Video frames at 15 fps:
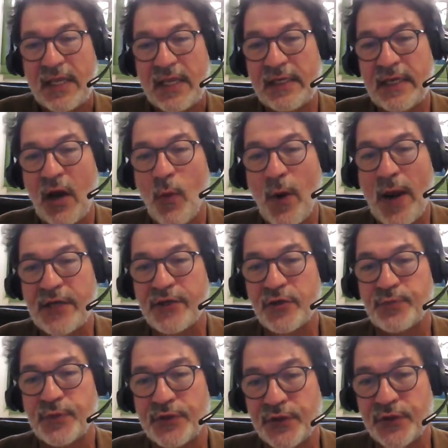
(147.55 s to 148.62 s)
in a way
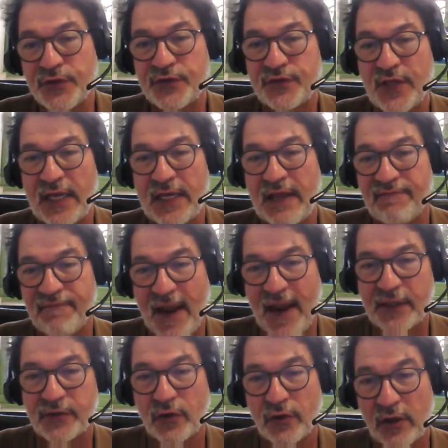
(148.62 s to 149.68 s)
to produce an
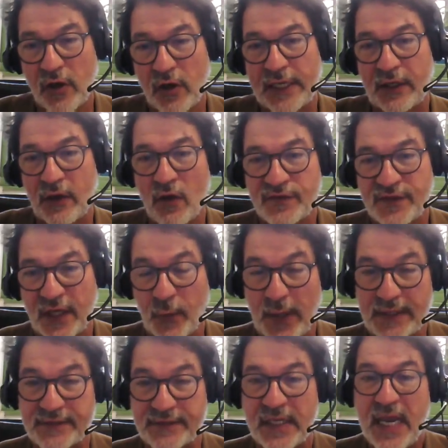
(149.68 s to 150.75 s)
effect or a
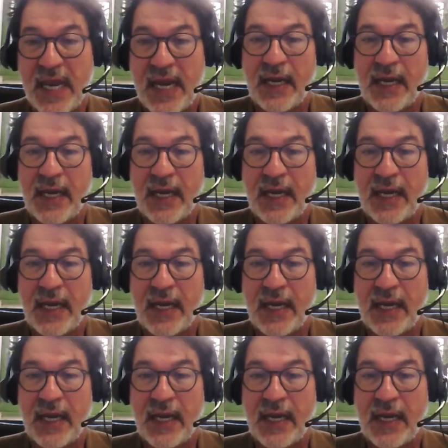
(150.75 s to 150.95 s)
consequence.